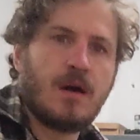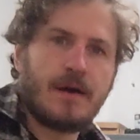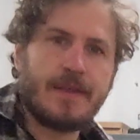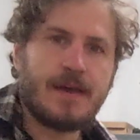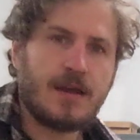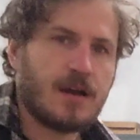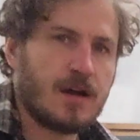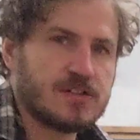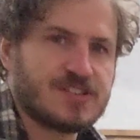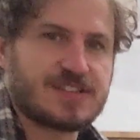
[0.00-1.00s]
Hi there,
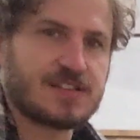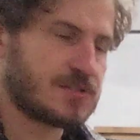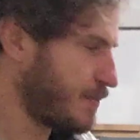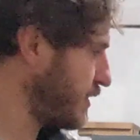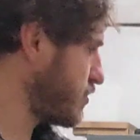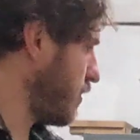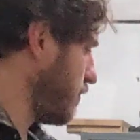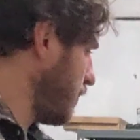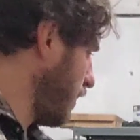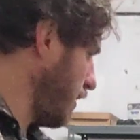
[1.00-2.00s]
just in the speed
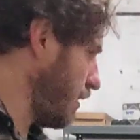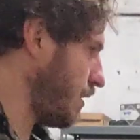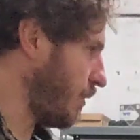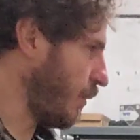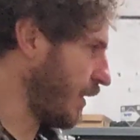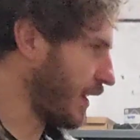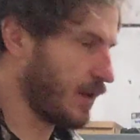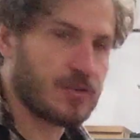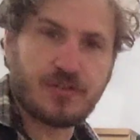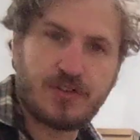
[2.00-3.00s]
shop,
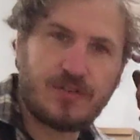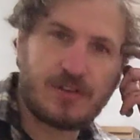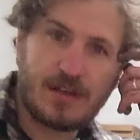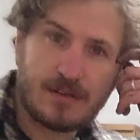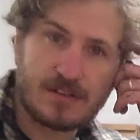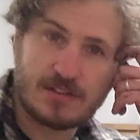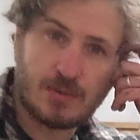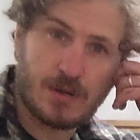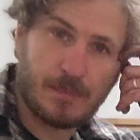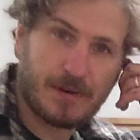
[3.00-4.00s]
working on Susie. This is
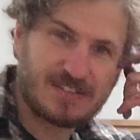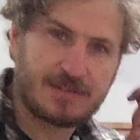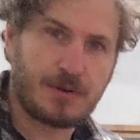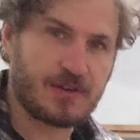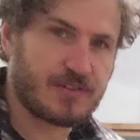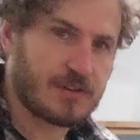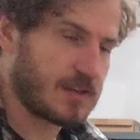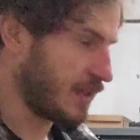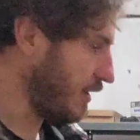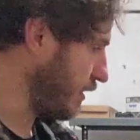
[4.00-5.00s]
one of the pacey bikes that did
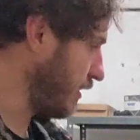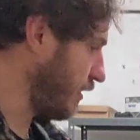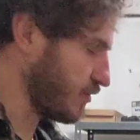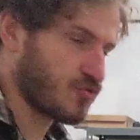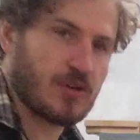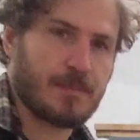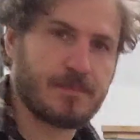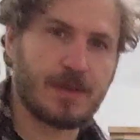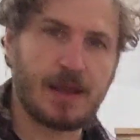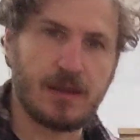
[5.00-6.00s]
the Oz
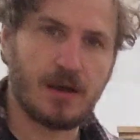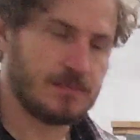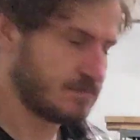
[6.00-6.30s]
trip, then